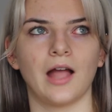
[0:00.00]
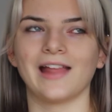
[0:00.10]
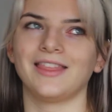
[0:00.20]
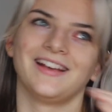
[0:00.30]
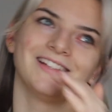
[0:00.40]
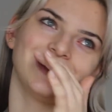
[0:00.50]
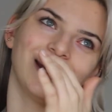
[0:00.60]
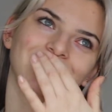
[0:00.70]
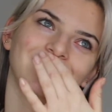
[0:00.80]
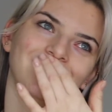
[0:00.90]
I think it's
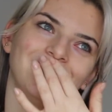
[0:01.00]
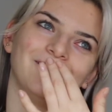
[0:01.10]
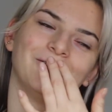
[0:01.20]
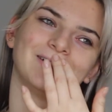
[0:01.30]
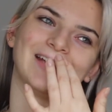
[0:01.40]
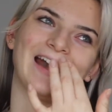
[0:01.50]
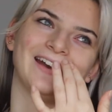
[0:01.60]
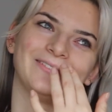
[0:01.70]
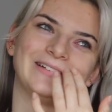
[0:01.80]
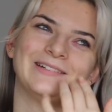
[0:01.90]
like the
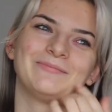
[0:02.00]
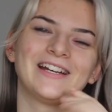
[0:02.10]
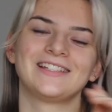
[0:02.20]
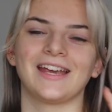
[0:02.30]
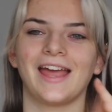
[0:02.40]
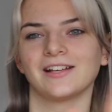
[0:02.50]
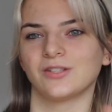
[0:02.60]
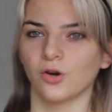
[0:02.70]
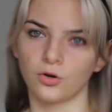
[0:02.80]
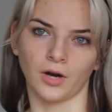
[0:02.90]
organic one, but it's like
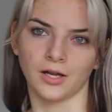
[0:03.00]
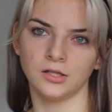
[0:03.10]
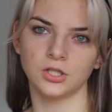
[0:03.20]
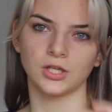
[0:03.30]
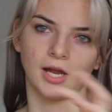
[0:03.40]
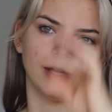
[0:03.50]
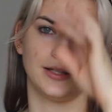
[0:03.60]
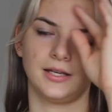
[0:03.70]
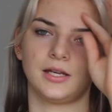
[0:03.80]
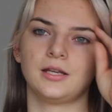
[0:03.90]
Exo Crunch and
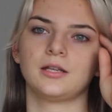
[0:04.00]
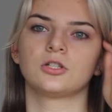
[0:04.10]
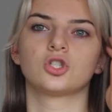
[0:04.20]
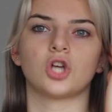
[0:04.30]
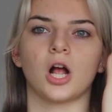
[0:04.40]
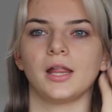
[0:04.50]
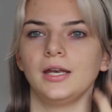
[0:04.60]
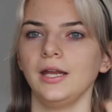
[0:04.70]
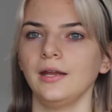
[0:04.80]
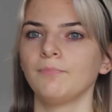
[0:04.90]
it's like
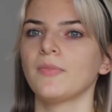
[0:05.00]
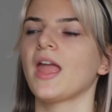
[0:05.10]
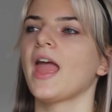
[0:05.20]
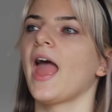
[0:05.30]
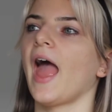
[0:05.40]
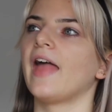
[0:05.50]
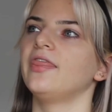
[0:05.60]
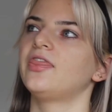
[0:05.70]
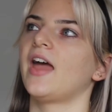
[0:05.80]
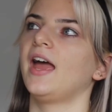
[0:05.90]
chocolatey.
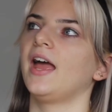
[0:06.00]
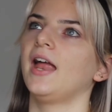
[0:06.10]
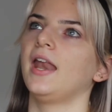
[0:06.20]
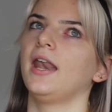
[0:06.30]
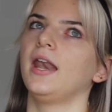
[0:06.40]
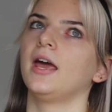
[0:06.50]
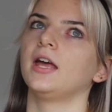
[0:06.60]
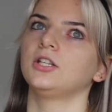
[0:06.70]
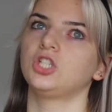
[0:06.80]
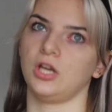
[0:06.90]
And then
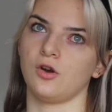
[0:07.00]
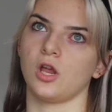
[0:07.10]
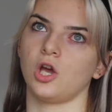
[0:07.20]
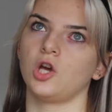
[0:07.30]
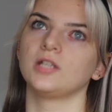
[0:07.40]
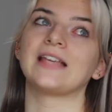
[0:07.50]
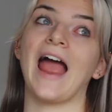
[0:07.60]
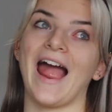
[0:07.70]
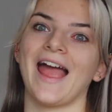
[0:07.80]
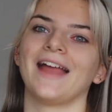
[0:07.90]
Cheerios
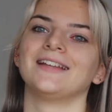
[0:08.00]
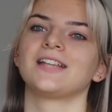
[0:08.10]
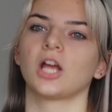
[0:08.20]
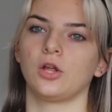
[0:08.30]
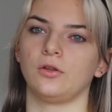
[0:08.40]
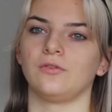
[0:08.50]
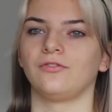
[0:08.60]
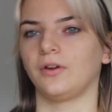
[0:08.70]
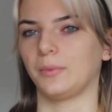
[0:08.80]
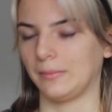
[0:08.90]
and
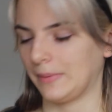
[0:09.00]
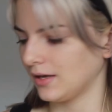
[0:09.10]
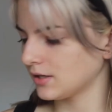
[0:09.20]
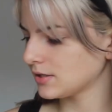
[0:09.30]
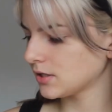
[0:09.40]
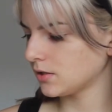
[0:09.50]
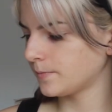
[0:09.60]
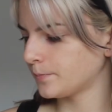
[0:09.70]
gluten-free Wheat Bix,